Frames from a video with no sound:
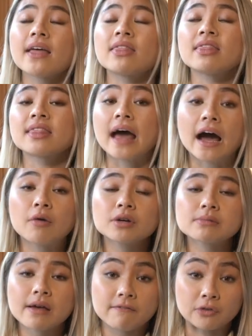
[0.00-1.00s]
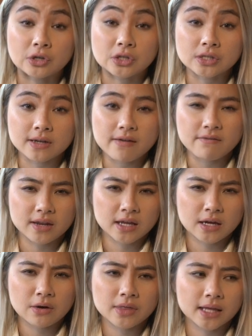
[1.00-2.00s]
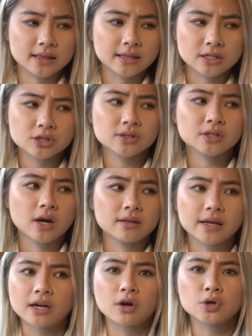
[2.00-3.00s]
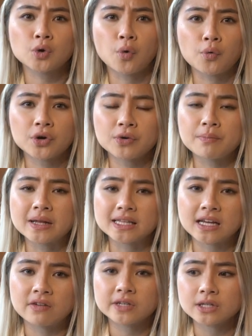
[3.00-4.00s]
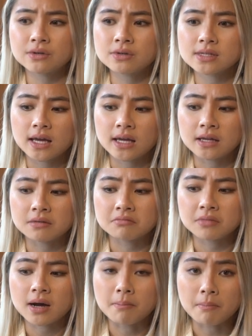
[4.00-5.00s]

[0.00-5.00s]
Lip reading: And that was my first video that literally got like 250,000 views in a